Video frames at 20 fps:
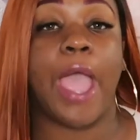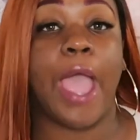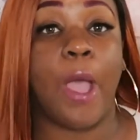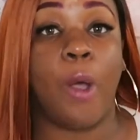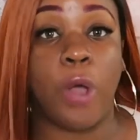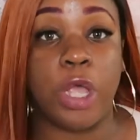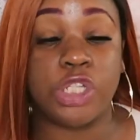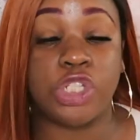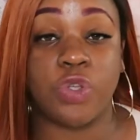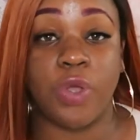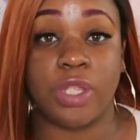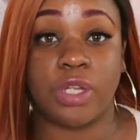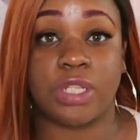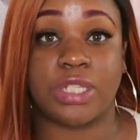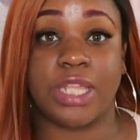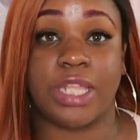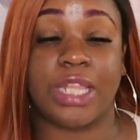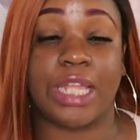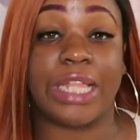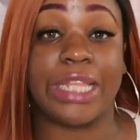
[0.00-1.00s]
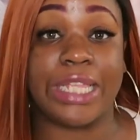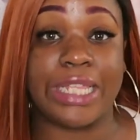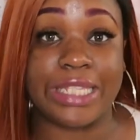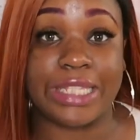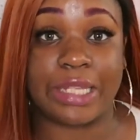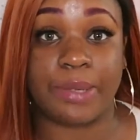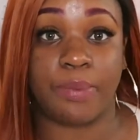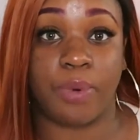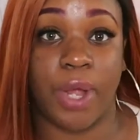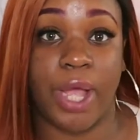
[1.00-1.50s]
Once you understand the
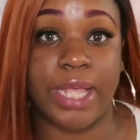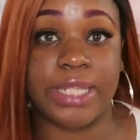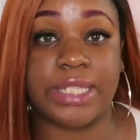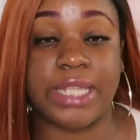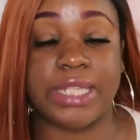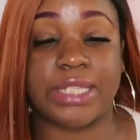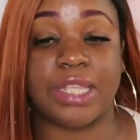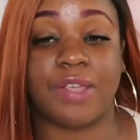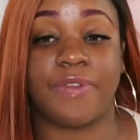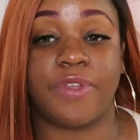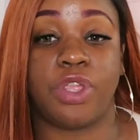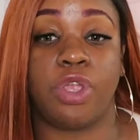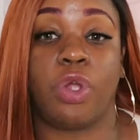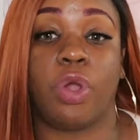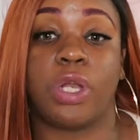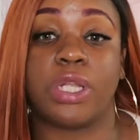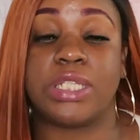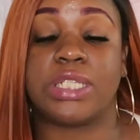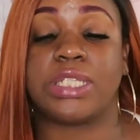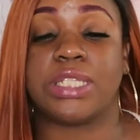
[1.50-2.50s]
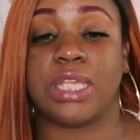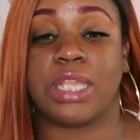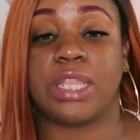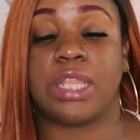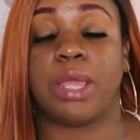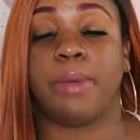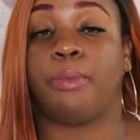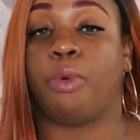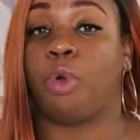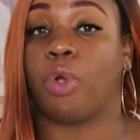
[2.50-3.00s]
cleansing process of it, you're going to see
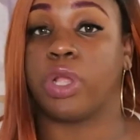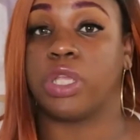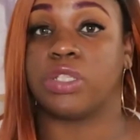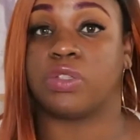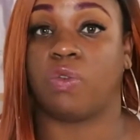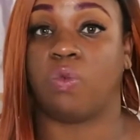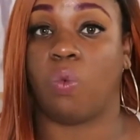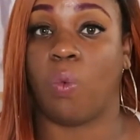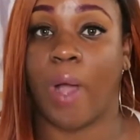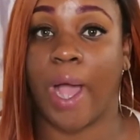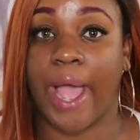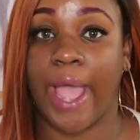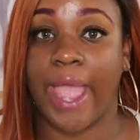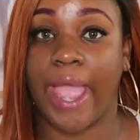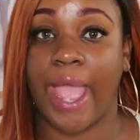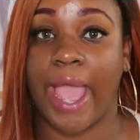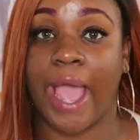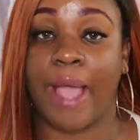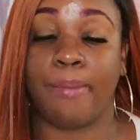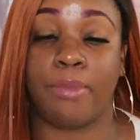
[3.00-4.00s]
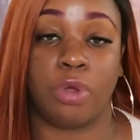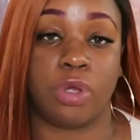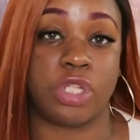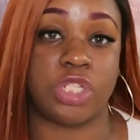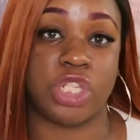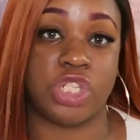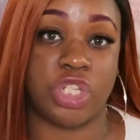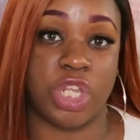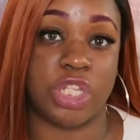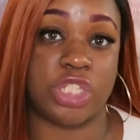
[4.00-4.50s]
the importance of why I'm going to
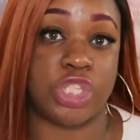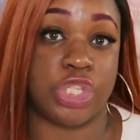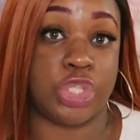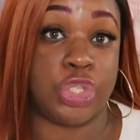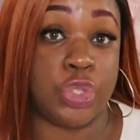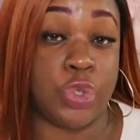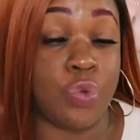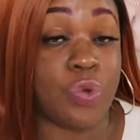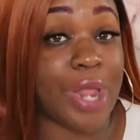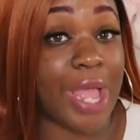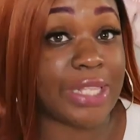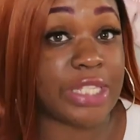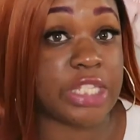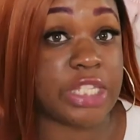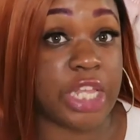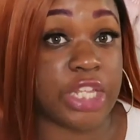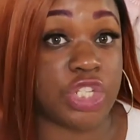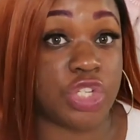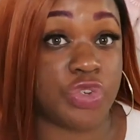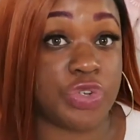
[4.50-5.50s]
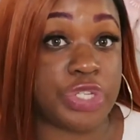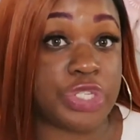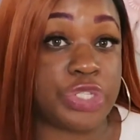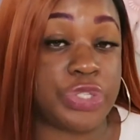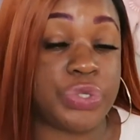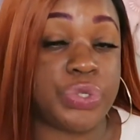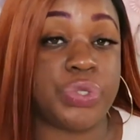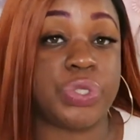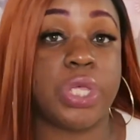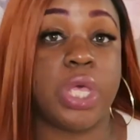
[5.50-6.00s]
suggest to you not to touch
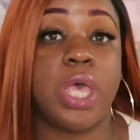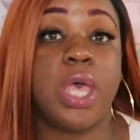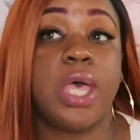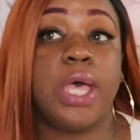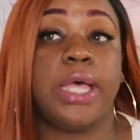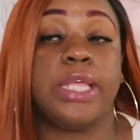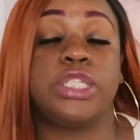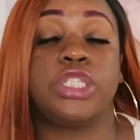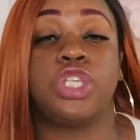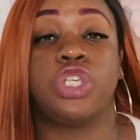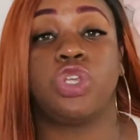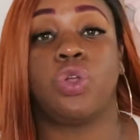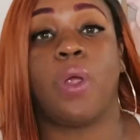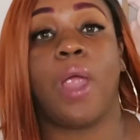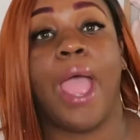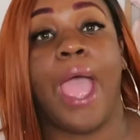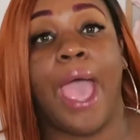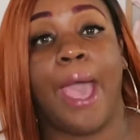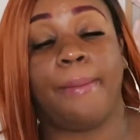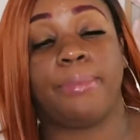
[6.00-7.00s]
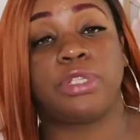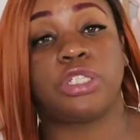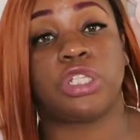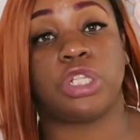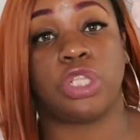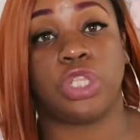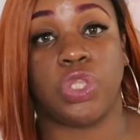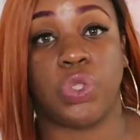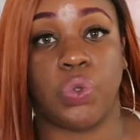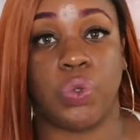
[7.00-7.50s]
crystals until you are
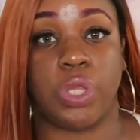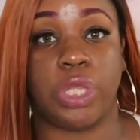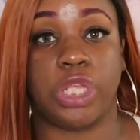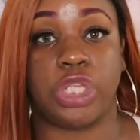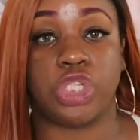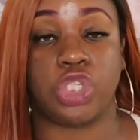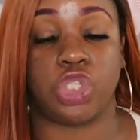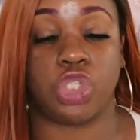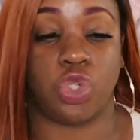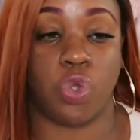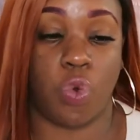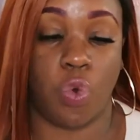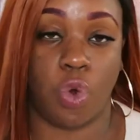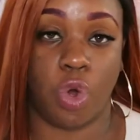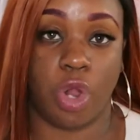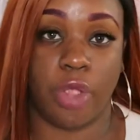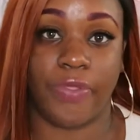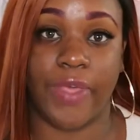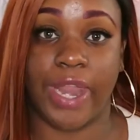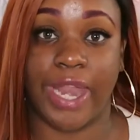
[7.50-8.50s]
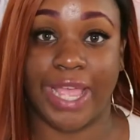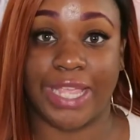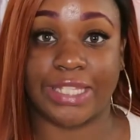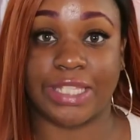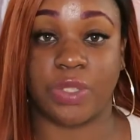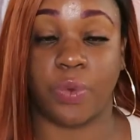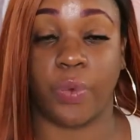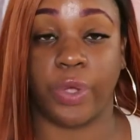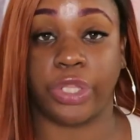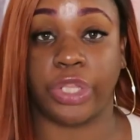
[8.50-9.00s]
absolutely sure that that's
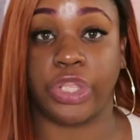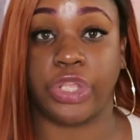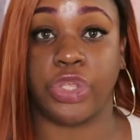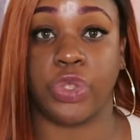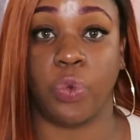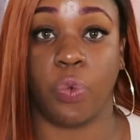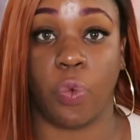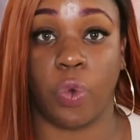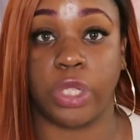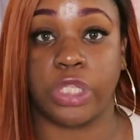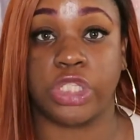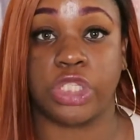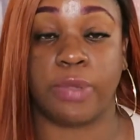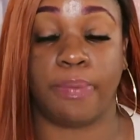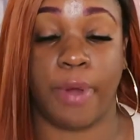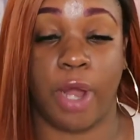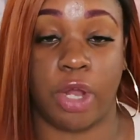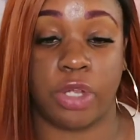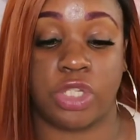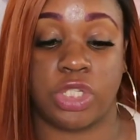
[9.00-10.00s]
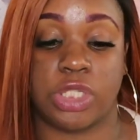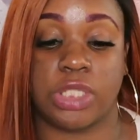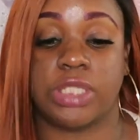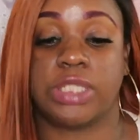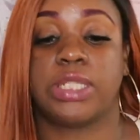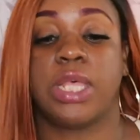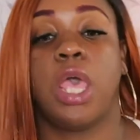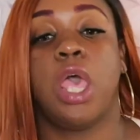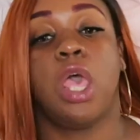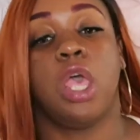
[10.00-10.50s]
the one that you want to purchase.